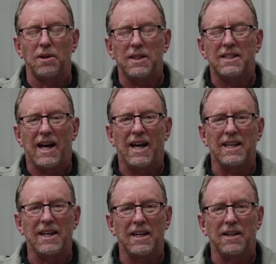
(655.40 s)
be
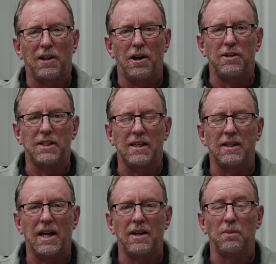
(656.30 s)
saying in closing
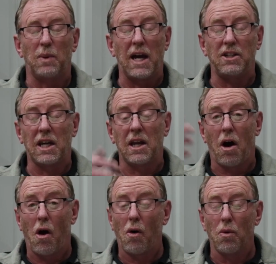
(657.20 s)
that as you get
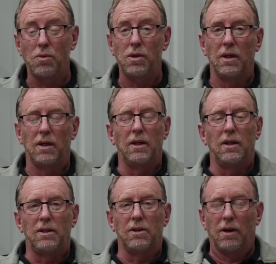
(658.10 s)
old,
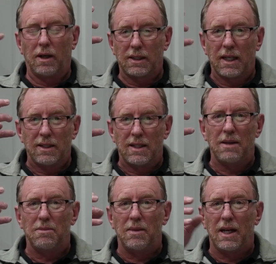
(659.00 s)
your eyes get
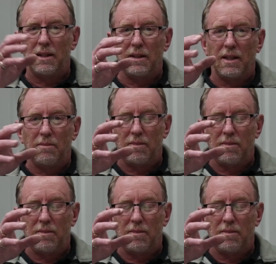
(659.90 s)
dim. And in,